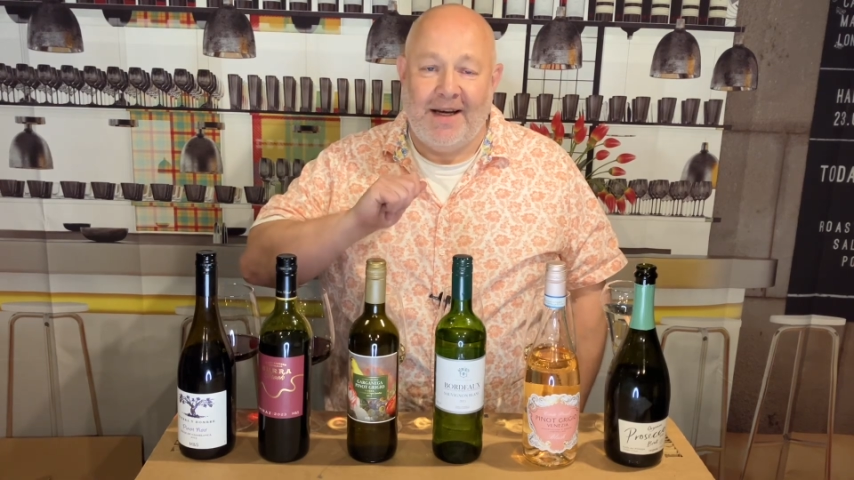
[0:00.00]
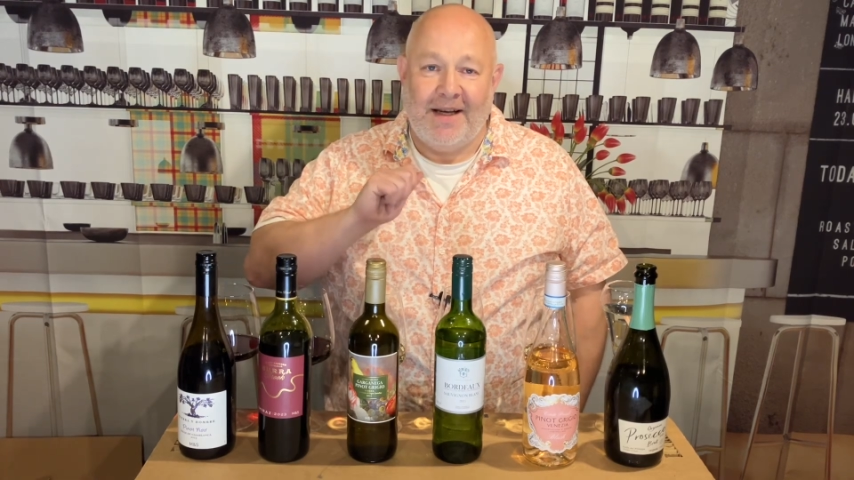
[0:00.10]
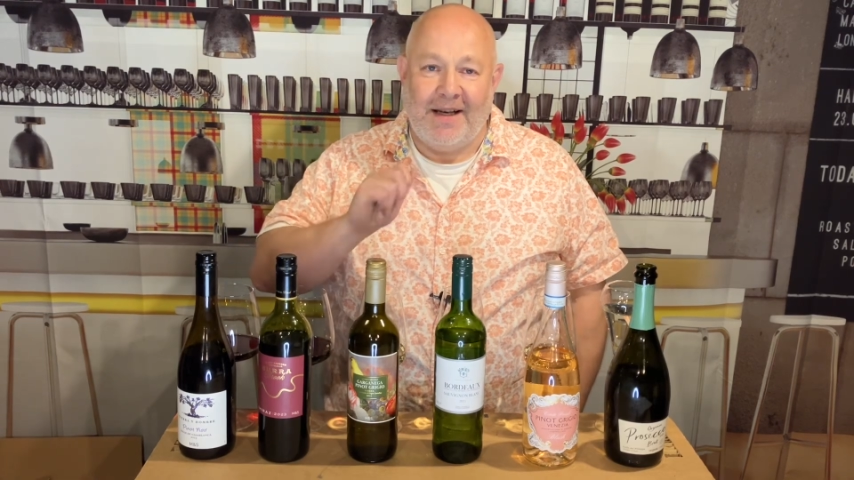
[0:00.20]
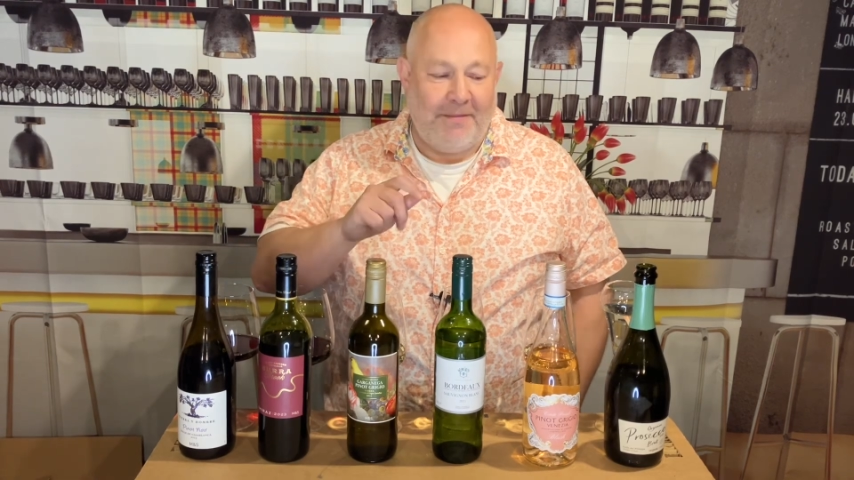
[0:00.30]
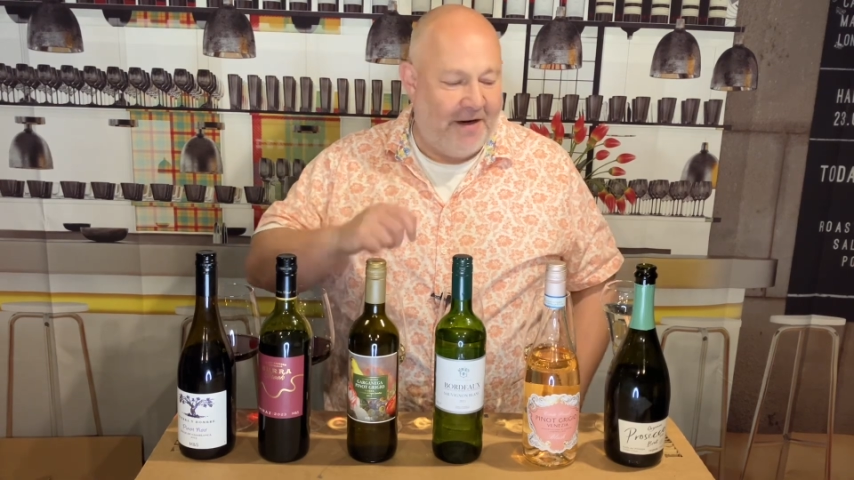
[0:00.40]

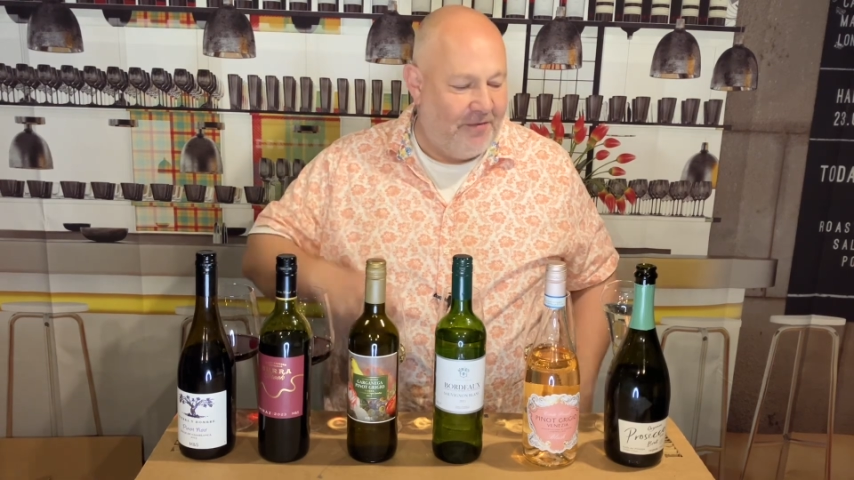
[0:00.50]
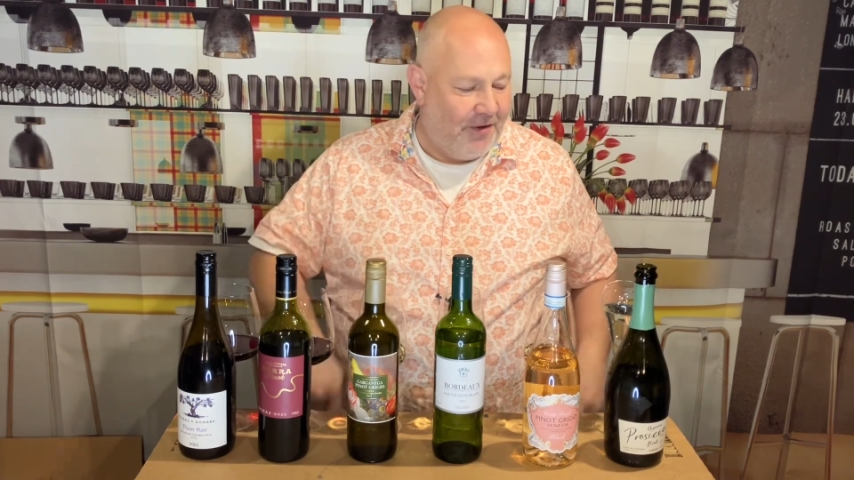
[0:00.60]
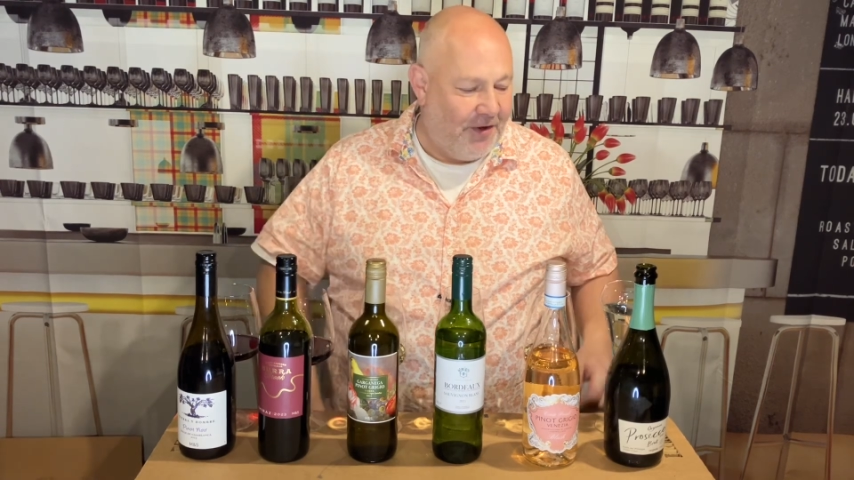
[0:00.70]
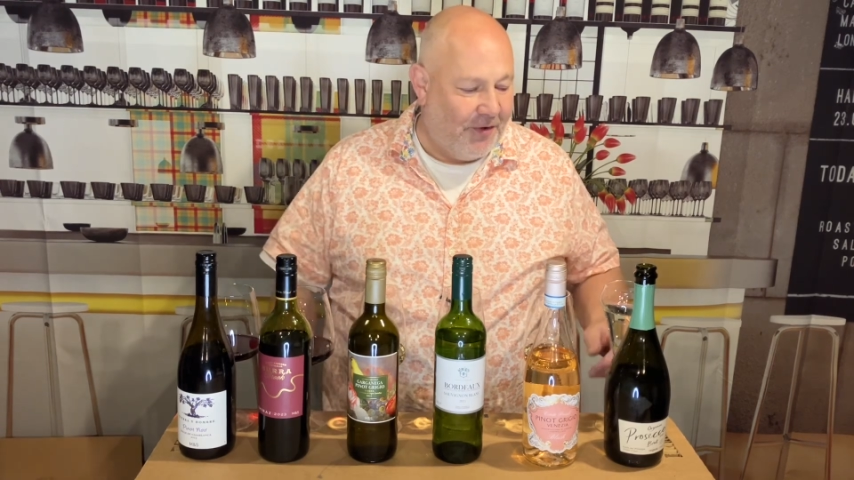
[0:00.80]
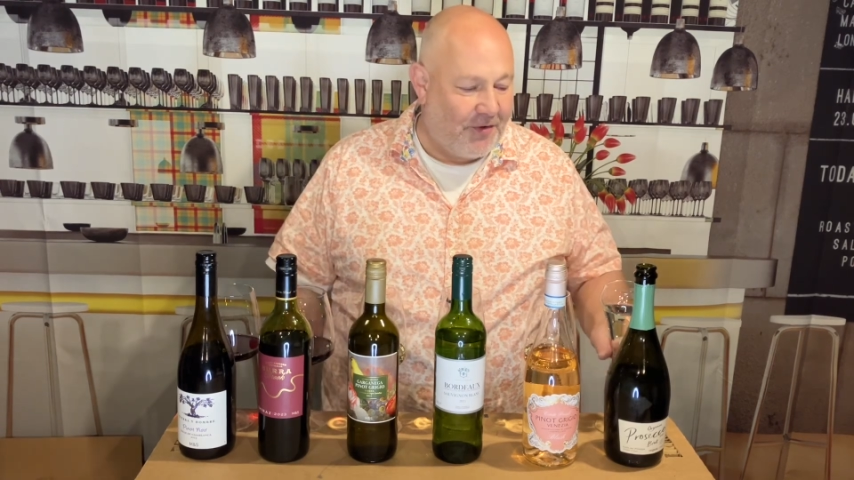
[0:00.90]
Let me know what
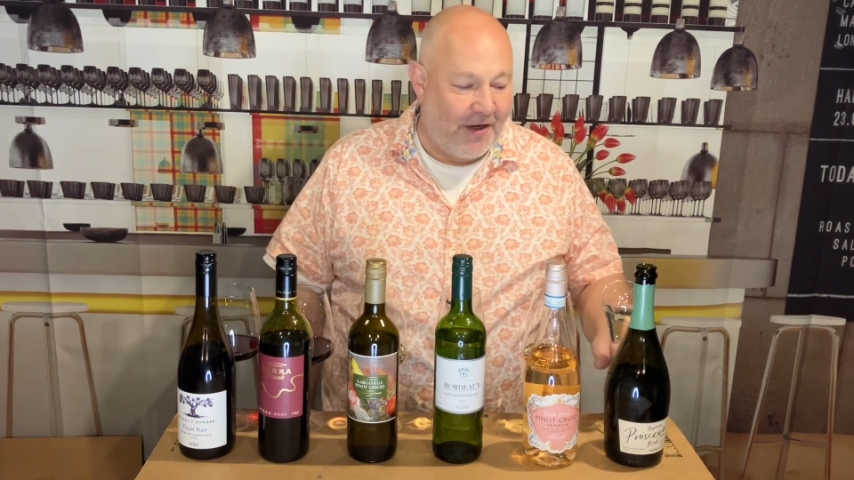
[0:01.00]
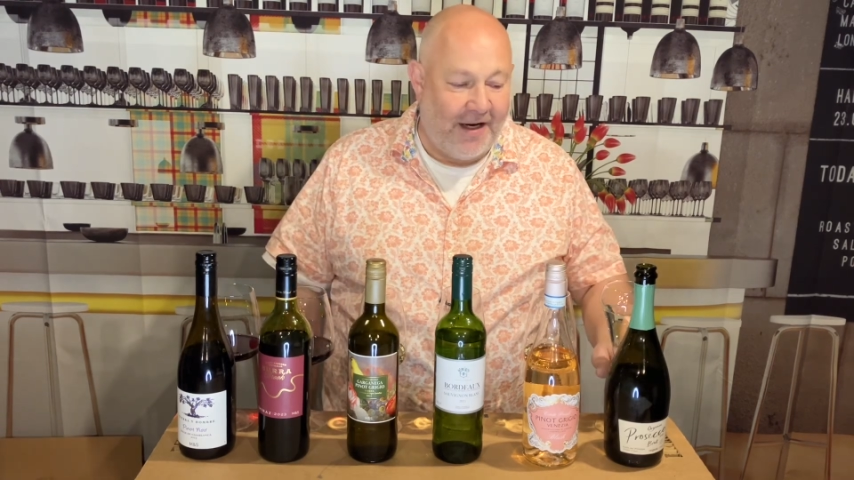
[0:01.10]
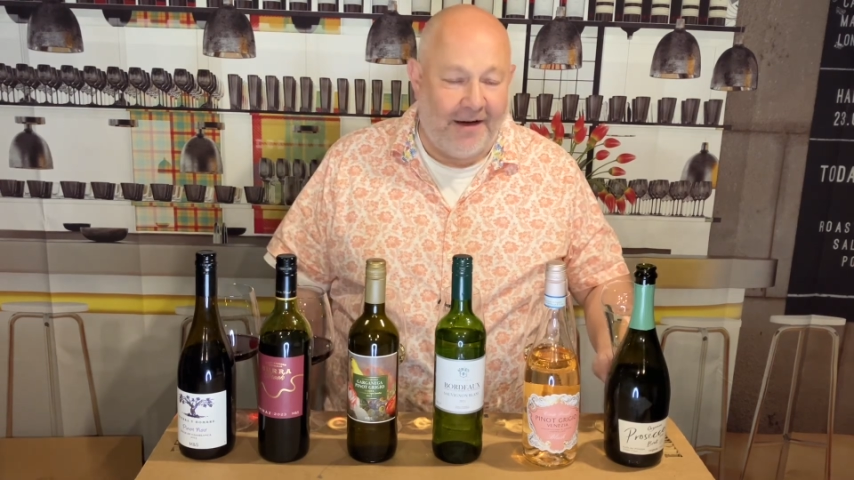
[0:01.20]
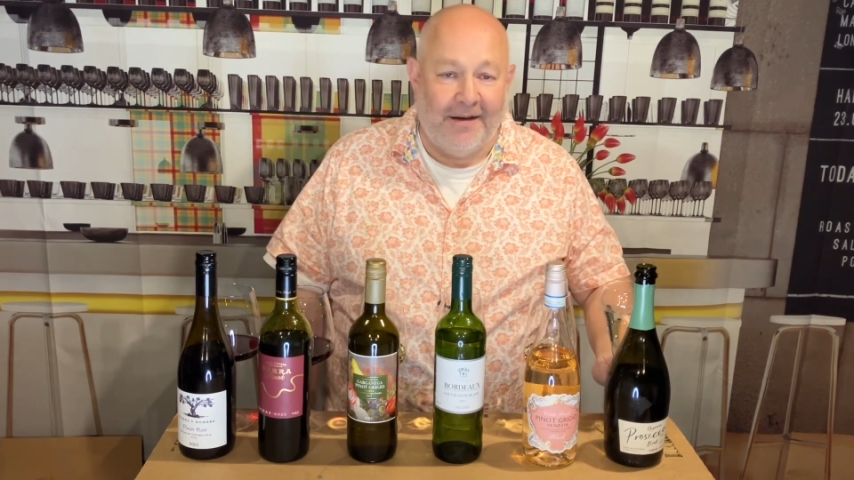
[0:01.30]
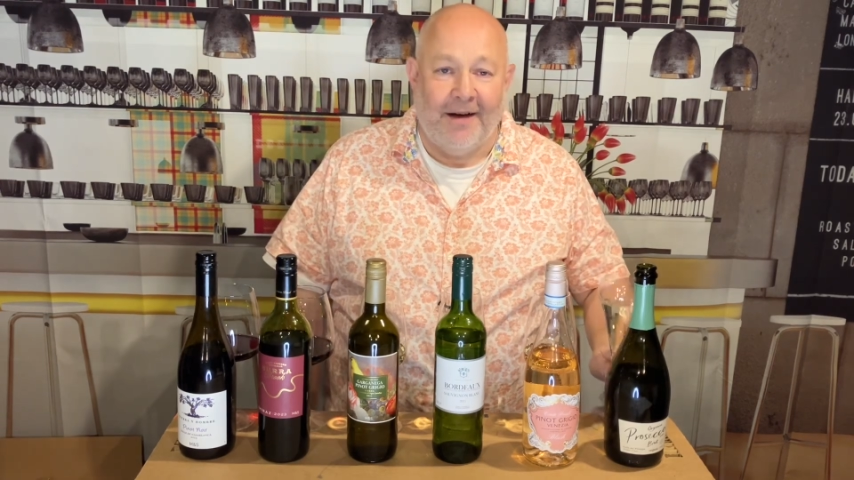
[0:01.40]
you're drinking